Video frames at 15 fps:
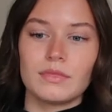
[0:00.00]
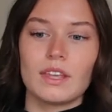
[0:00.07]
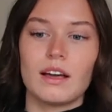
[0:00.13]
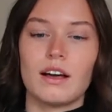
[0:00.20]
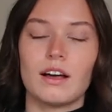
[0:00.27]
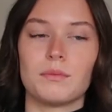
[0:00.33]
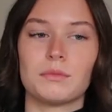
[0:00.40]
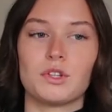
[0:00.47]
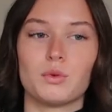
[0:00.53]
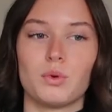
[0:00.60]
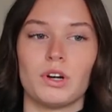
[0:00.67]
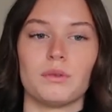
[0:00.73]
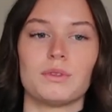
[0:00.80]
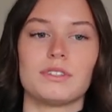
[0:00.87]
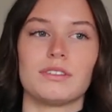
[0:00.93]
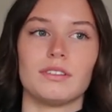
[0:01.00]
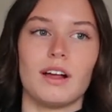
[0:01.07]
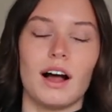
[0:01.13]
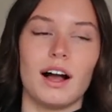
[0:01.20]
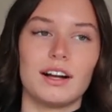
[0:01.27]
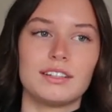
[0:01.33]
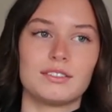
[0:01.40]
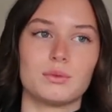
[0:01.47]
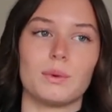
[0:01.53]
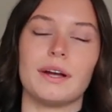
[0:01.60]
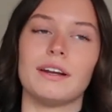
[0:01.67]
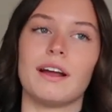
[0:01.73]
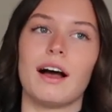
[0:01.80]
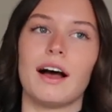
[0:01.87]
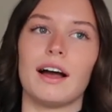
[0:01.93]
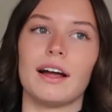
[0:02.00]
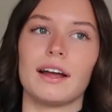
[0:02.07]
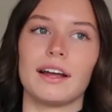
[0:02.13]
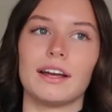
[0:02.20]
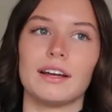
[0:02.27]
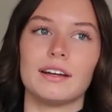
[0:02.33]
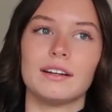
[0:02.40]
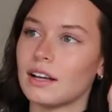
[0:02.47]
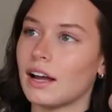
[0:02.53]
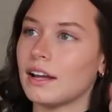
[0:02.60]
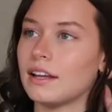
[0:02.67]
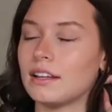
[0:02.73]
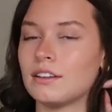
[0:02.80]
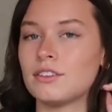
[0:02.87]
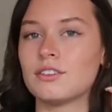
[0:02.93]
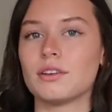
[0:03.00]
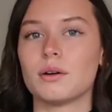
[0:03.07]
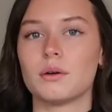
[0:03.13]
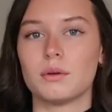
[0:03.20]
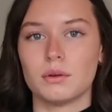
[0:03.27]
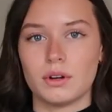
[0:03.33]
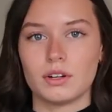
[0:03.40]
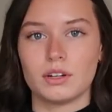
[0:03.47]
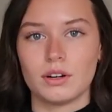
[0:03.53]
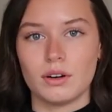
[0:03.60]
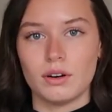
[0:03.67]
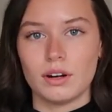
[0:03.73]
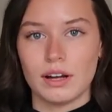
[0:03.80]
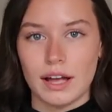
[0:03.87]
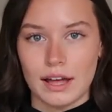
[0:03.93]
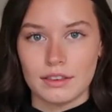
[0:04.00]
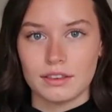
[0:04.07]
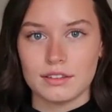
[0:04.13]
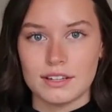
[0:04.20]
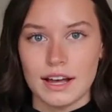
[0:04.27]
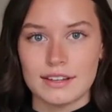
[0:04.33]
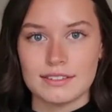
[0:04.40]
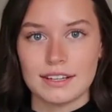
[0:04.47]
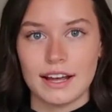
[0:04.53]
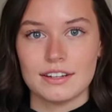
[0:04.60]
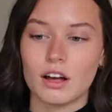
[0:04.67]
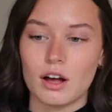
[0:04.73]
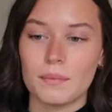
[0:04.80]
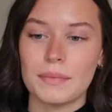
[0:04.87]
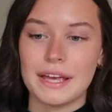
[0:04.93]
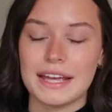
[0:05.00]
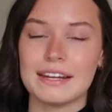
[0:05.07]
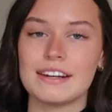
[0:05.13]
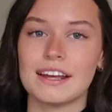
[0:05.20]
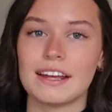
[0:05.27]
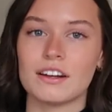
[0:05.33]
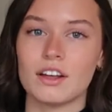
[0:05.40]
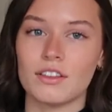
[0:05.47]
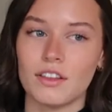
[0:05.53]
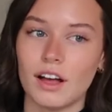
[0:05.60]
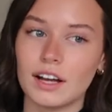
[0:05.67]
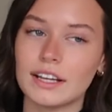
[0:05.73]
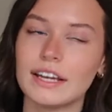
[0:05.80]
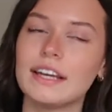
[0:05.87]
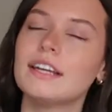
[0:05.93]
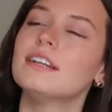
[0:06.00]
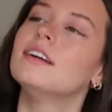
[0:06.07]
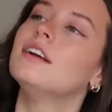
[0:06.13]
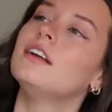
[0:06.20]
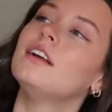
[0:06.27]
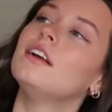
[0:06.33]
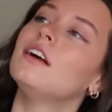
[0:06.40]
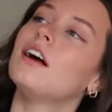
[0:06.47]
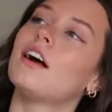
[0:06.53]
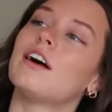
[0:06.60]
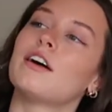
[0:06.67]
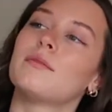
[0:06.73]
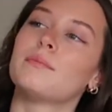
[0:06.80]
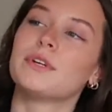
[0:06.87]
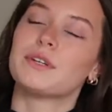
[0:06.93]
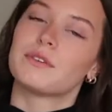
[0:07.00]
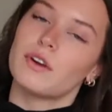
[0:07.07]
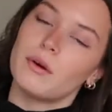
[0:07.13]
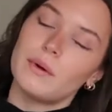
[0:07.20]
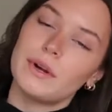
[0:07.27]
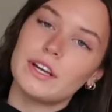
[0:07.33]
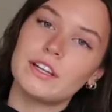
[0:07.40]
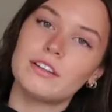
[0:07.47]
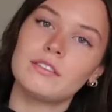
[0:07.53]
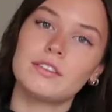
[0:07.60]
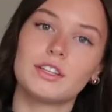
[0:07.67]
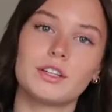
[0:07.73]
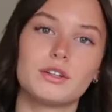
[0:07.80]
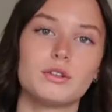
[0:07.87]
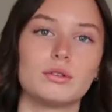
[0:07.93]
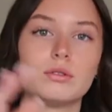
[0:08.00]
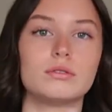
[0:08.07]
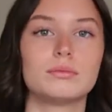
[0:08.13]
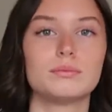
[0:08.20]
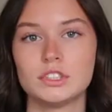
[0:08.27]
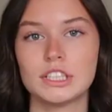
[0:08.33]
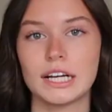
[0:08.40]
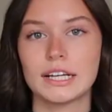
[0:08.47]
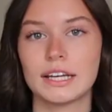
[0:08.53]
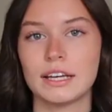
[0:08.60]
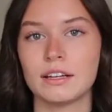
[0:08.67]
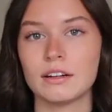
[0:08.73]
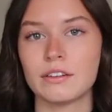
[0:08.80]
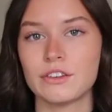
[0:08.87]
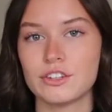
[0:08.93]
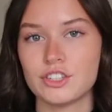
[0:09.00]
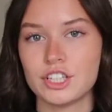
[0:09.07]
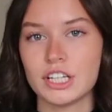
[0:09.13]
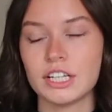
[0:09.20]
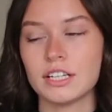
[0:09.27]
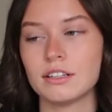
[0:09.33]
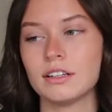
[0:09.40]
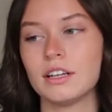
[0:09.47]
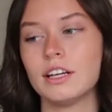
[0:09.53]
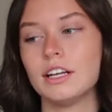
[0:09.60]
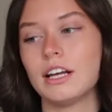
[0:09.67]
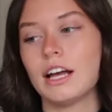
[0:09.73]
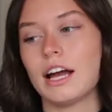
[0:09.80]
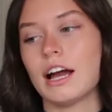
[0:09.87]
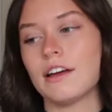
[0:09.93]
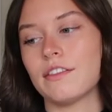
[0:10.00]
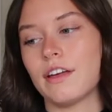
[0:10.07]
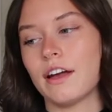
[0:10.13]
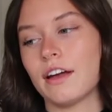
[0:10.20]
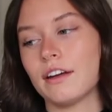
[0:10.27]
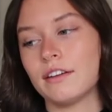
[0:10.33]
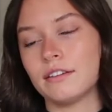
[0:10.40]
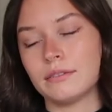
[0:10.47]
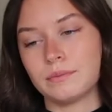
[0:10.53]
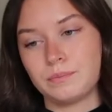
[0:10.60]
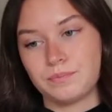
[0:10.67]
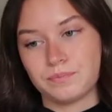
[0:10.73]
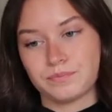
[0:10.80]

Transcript: The one was locked when I got in, so a girl at the desk had come in and unlock it. But you go in, you check in on the sheet, and then